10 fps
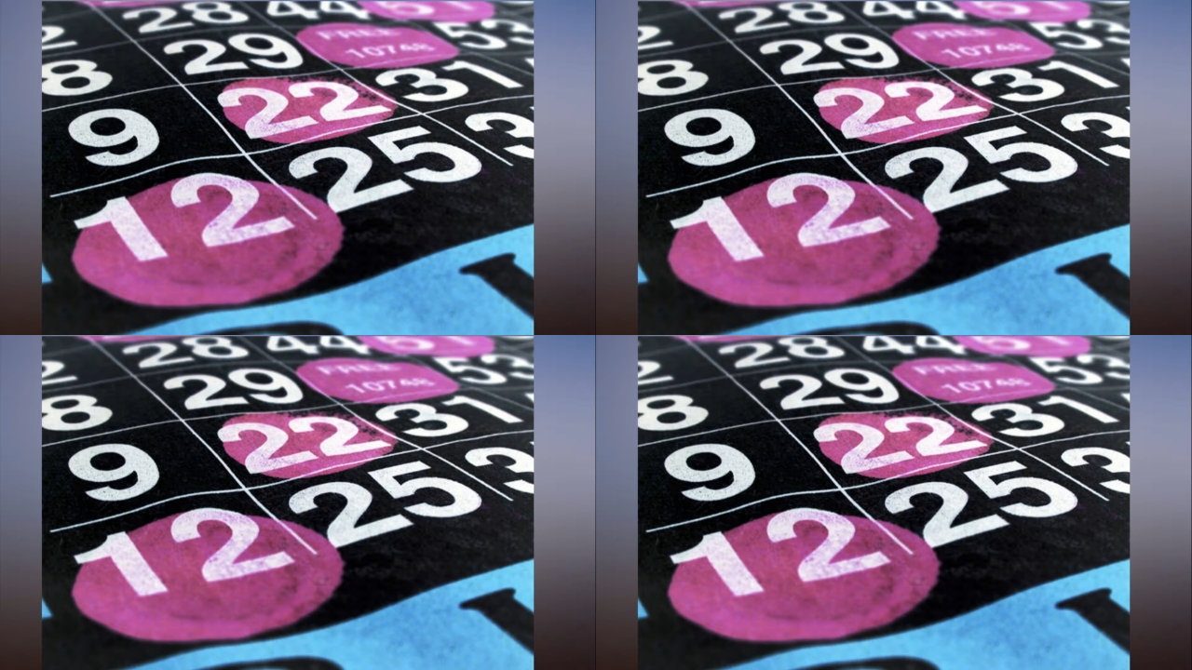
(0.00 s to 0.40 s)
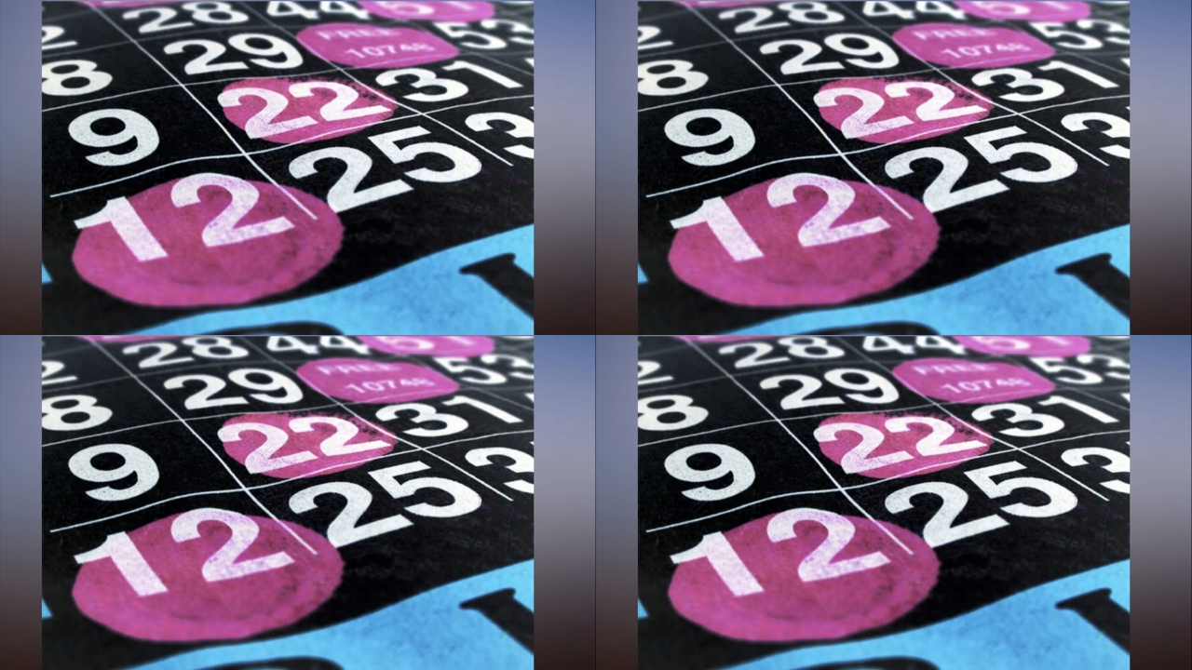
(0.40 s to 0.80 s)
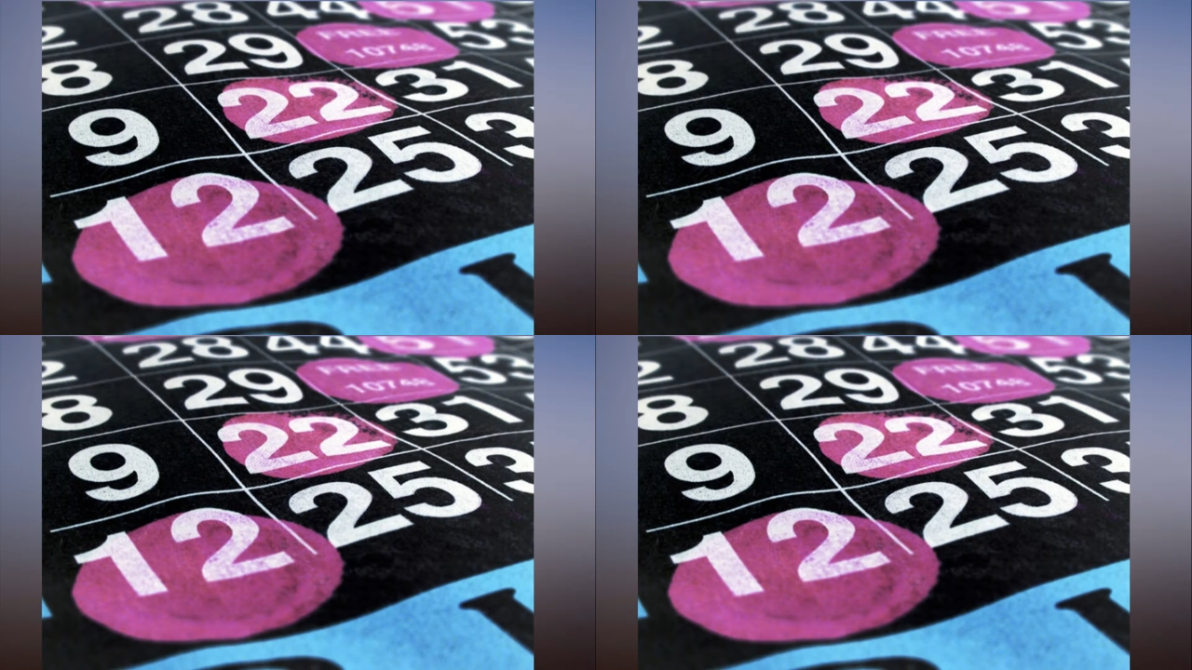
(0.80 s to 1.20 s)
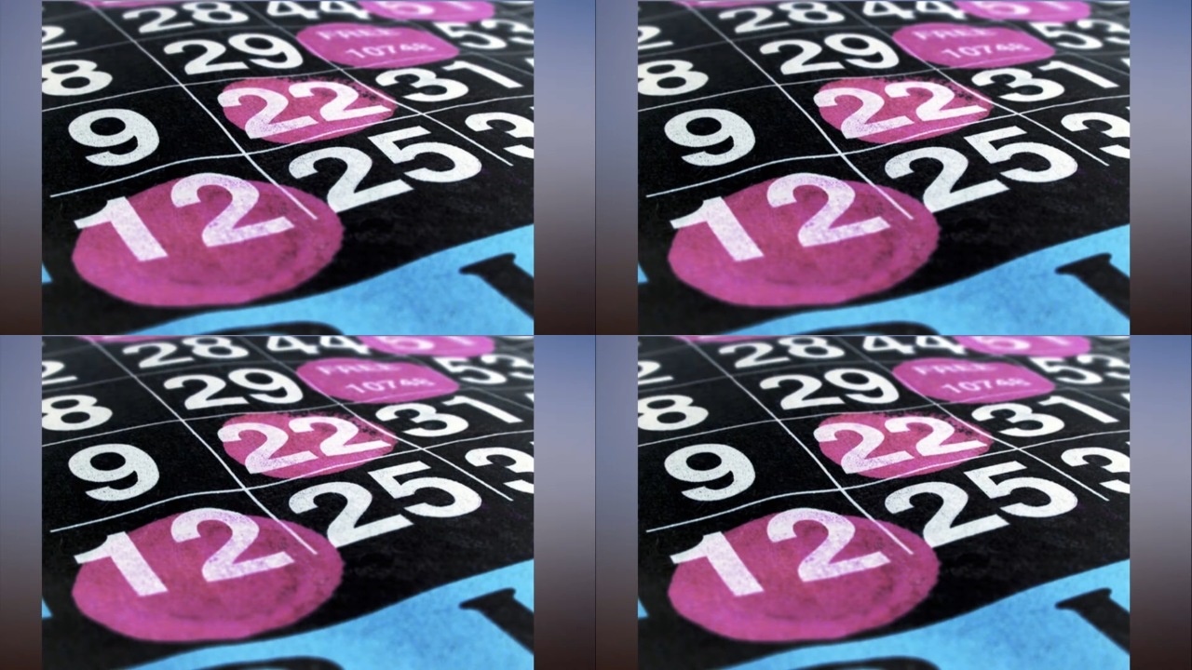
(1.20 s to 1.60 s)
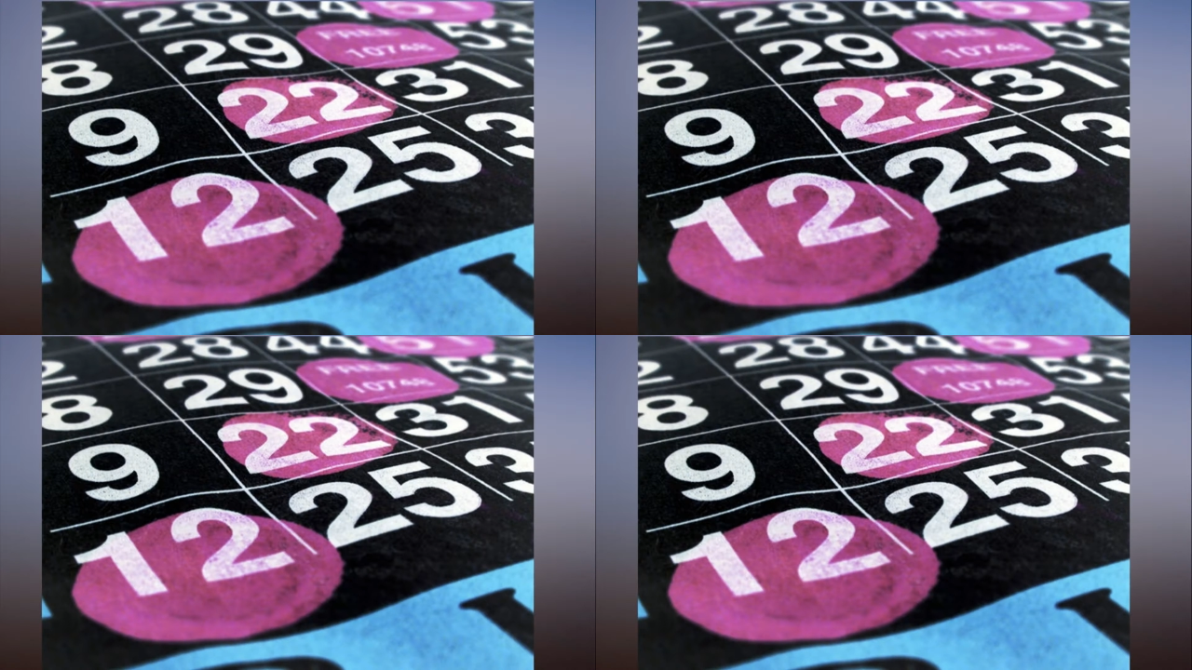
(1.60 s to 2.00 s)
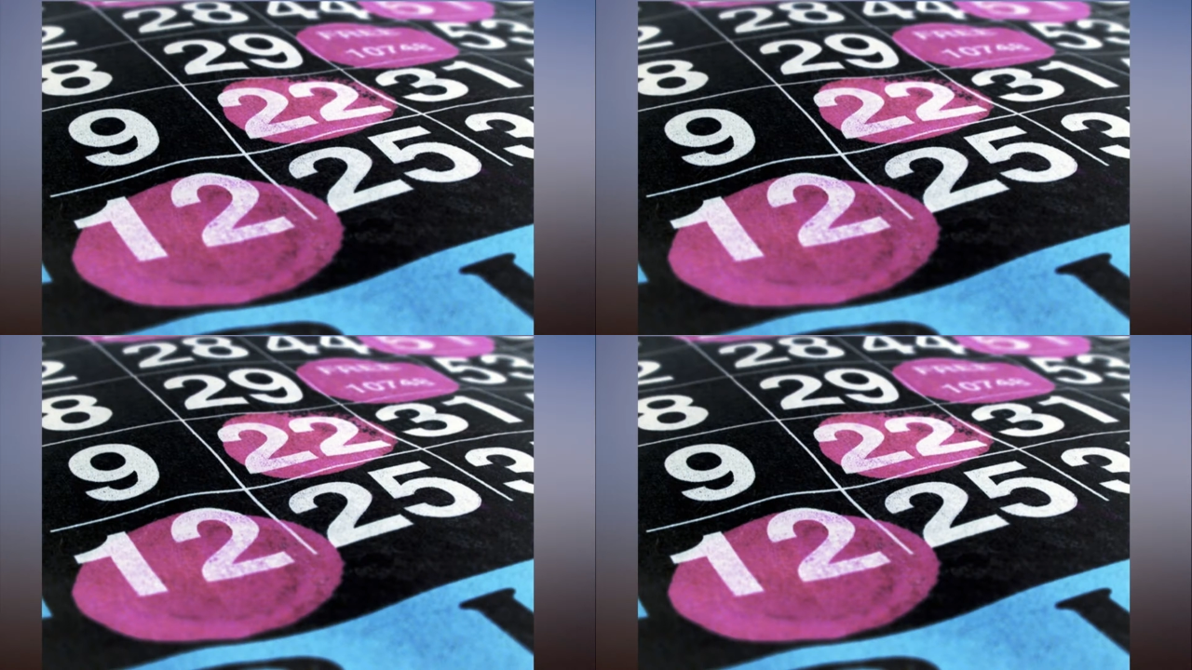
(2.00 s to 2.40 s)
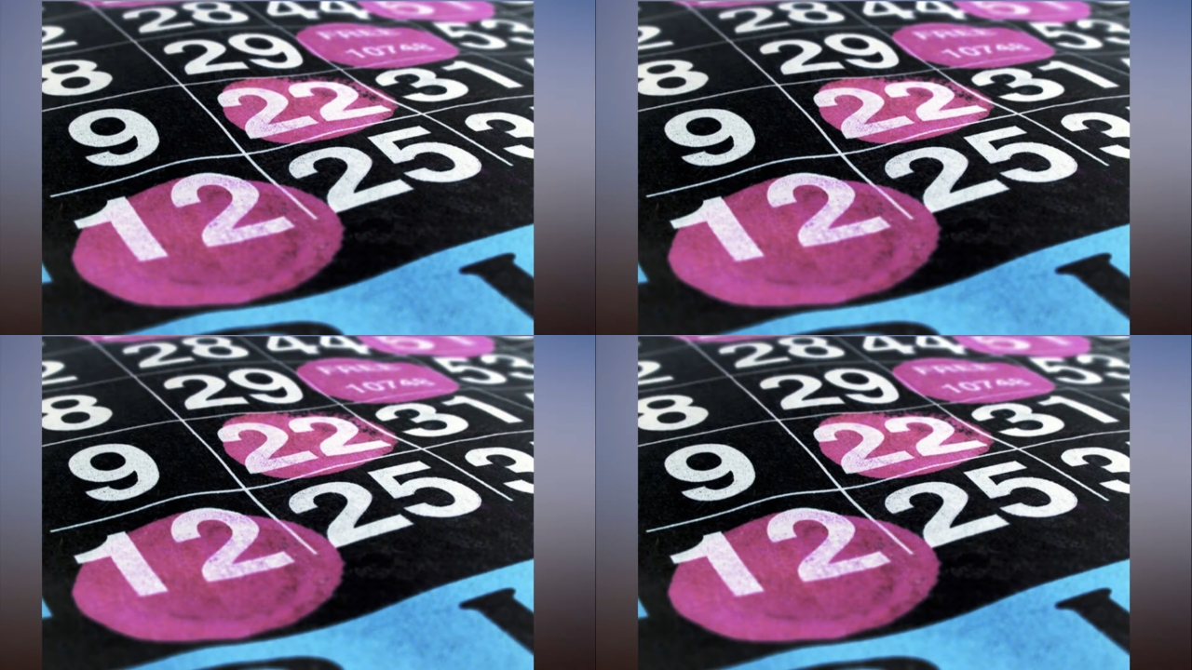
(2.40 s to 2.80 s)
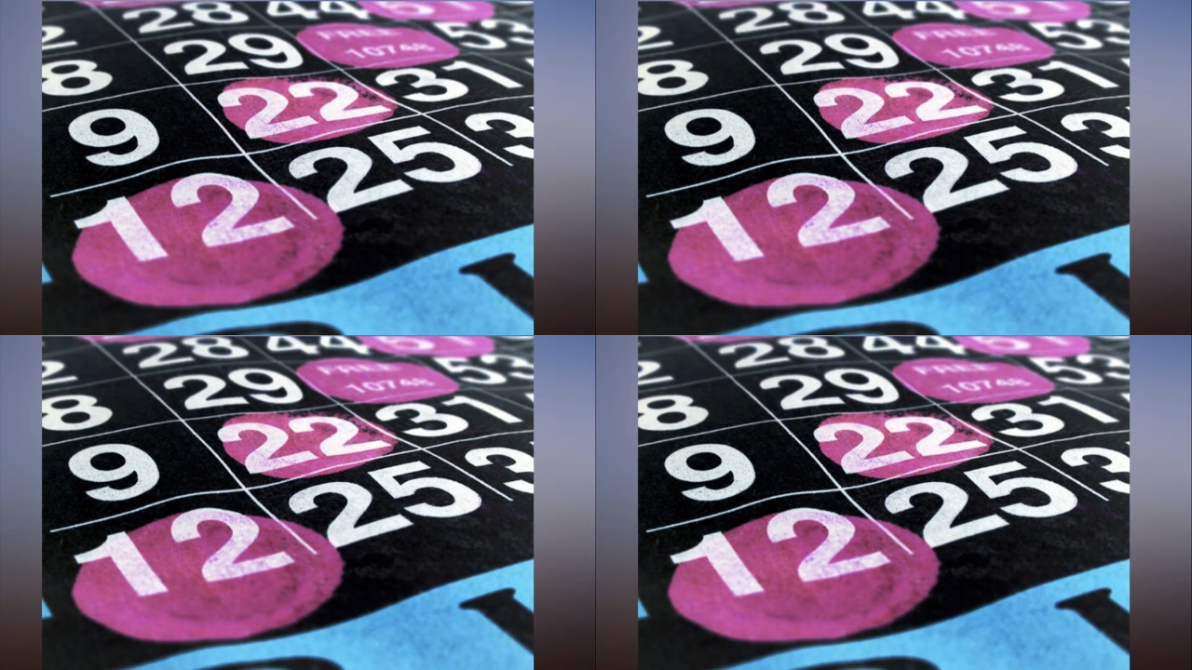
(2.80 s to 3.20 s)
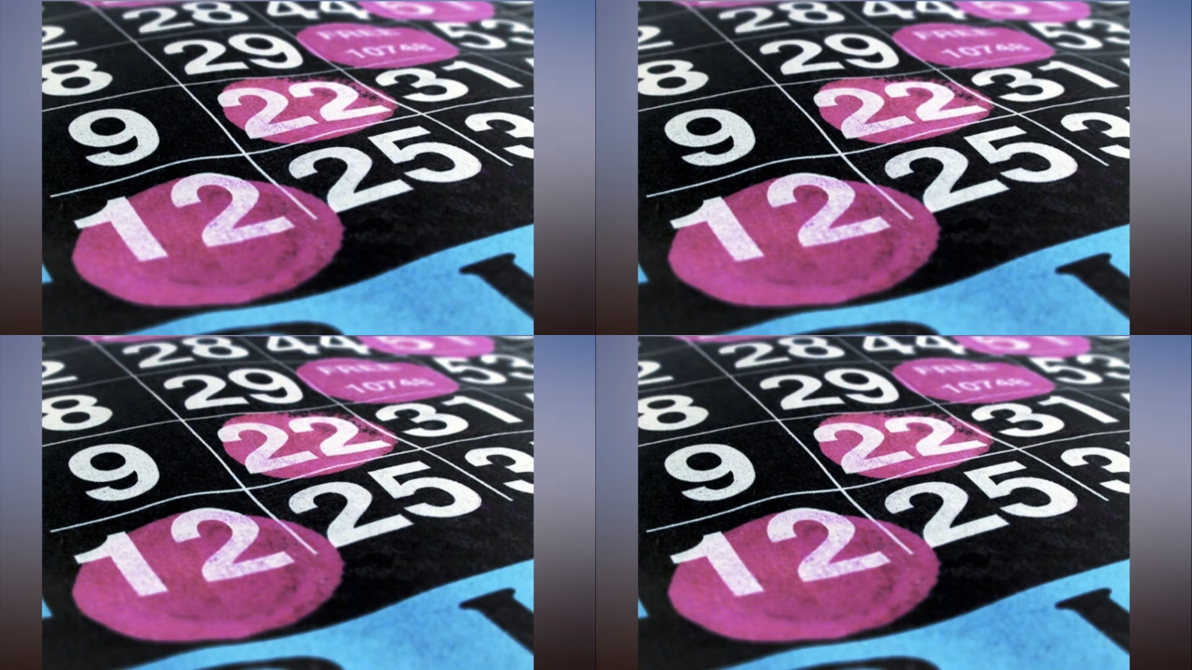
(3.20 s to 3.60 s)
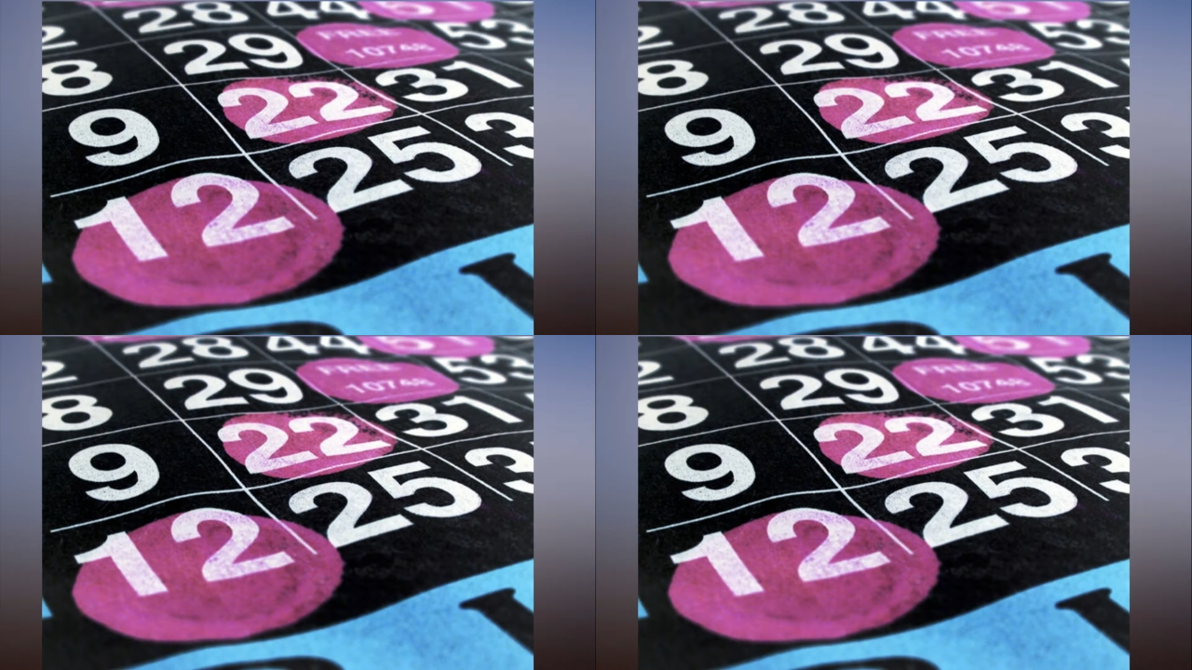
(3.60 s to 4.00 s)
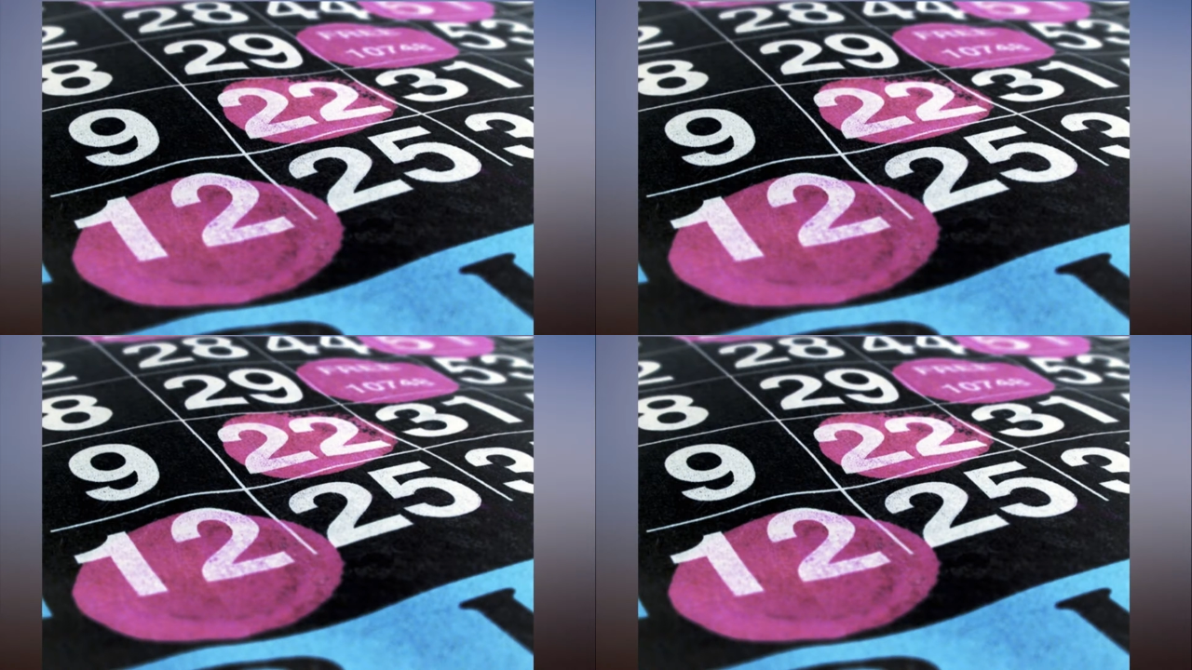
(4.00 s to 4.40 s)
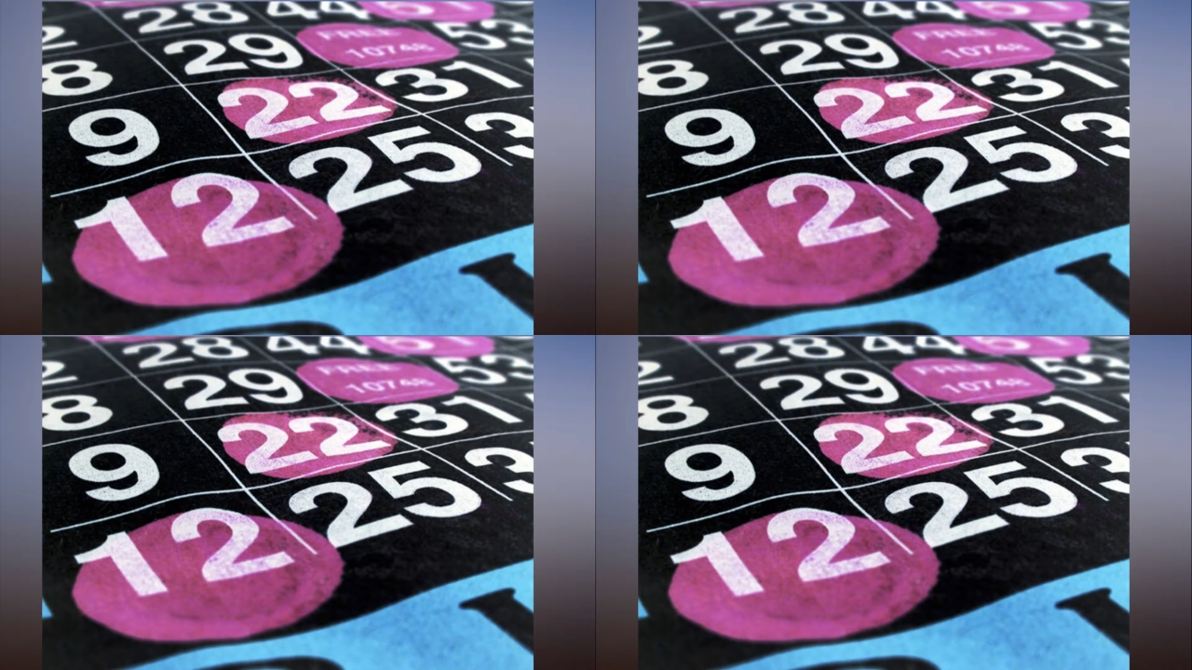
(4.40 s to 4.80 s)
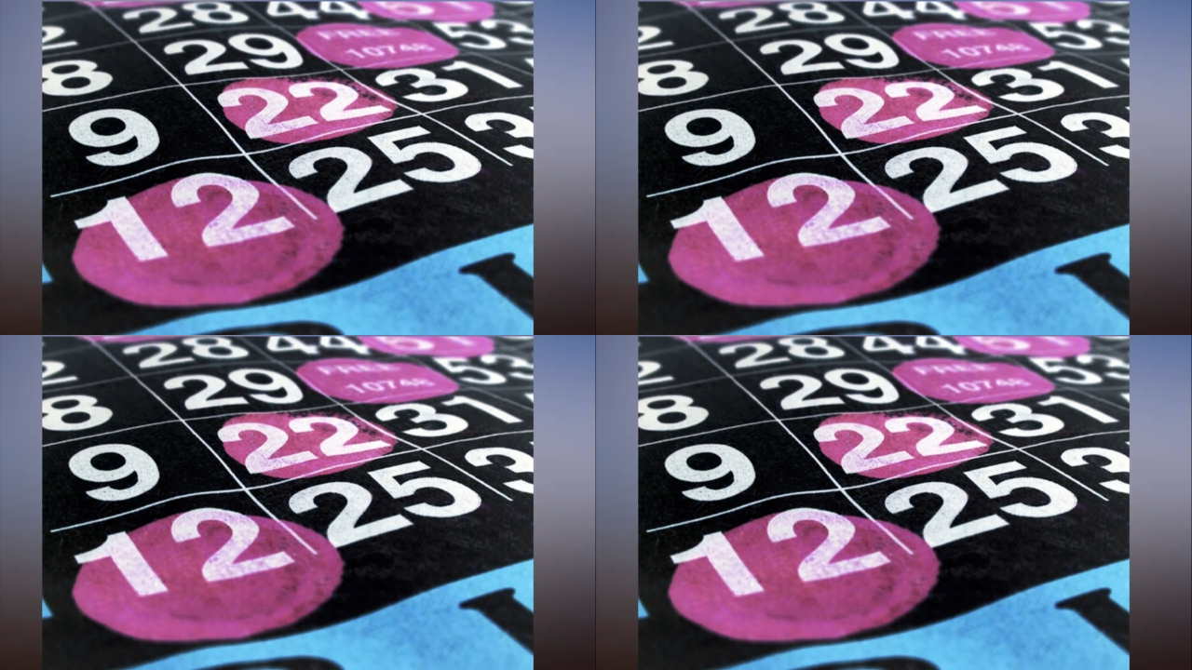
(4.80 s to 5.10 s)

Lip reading: (no speaker visible)